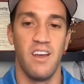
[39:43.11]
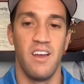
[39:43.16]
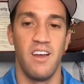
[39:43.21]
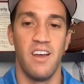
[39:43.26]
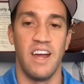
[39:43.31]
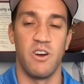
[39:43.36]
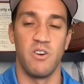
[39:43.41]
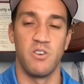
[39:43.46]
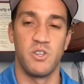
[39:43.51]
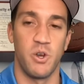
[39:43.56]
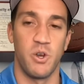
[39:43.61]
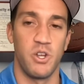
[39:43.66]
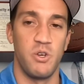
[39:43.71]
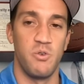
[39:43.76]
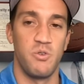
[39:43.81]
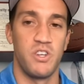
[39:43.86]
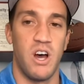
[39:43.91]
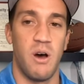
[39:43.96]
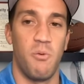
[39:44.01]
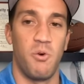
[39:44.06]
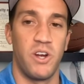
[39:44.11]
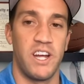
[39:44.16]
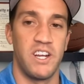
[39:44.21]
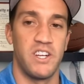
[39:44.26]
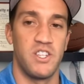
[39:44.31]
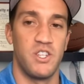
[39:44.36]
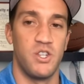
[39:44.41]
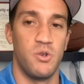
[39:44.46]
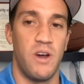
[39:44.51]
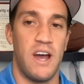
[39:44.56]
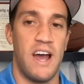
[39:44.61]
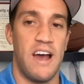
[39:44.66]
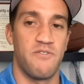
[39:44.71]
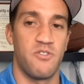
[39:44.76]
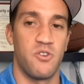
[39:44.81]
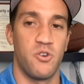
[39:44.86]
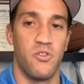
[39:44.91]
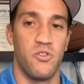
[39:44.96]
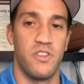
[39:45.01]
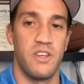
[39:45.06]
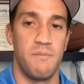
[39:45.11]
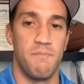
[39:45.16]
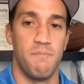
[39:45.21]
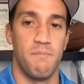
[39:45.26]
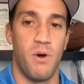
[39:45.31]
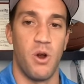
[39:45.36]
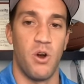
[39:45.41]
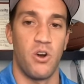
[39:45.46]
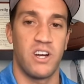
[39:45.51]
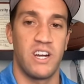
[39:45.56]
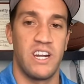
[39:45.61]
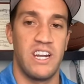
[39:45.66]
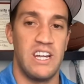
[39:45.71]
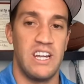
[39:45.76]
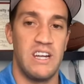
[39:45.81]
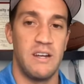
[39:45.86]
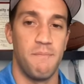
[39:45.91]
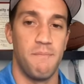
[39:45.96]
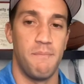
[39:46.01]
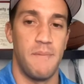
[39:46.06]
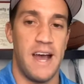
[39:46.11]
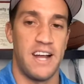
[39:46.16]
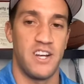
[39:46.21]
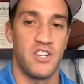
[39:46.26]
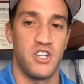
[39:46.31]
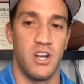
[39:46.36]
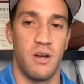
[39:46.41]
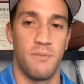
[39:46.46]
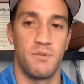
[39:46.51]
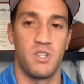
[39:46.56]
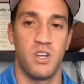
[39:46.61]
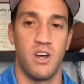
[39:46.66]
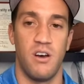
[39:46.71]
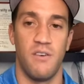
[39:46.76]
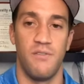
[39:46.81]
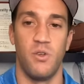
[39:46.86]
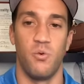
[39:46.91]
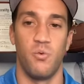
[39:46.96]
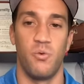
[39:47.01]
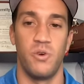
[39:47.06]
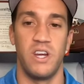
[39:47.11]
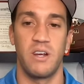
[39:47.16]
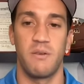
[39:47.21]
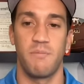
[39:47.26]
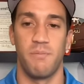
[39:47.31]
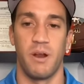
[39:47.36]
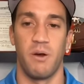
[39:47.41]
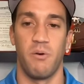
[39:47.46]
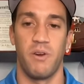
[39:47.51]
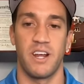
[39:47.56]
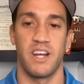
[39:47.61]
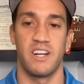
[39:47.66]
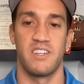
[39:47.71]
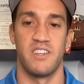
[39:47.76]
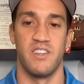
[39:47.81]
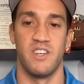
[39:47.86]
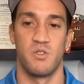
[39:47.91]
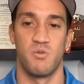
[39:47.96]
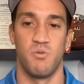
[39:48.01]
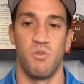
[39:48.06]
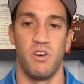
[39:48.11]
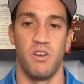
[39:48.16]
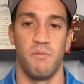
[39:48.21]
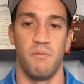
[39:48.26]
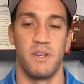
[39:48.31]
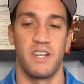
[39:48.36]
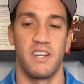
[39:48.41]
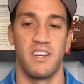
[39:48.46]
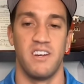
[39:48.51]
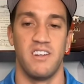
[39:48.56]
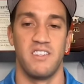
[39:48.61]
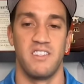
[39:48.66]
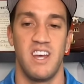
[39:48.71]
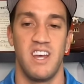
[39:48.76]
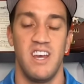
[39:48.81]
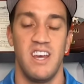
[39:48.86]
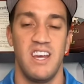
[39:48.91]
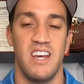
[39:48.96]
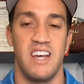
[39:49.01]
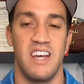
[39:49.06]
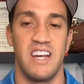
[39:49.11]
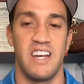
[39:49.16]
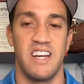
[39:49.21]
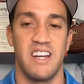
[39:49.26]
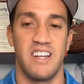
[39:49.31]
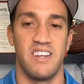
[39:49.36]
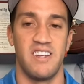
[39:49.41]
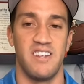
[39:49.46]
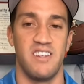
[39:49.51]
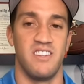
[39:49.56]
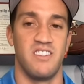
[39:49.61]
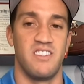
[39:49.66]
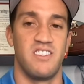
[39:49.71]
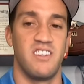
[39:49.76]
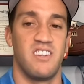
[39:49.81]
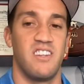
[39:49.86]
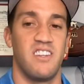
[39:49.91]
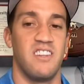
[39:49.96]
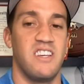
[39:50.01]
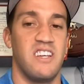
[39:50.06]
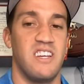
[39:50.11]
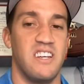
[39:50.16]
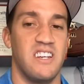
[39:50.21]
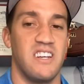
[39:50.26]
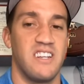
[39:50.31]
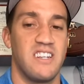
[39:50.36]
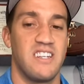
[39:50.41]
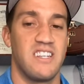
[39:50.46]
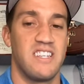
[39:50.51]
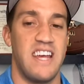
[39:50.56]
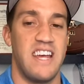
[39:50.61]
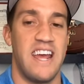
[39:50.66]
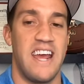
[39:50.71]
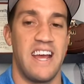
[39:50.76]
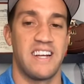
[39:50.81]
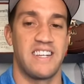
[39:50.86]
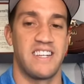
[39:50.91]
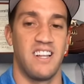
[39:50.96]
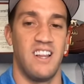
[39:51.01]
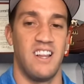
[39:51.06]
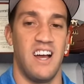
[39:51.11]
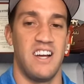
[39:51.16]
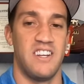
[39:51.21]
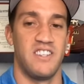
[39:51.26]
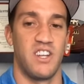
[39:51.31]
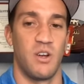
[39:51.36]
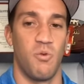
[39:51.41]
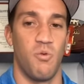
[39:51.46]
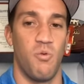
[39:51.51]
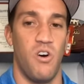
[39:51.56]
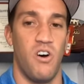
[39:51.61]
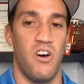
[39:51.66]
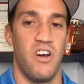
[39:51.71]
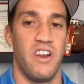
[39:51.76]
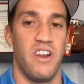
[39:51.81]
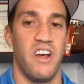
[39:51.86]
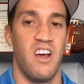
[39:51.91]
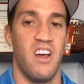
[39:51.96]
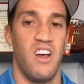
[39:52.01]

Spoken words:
Arizona-Utah we'll get to after the marquee matchups of the week, but I want to get to this one because it is the tantalizing one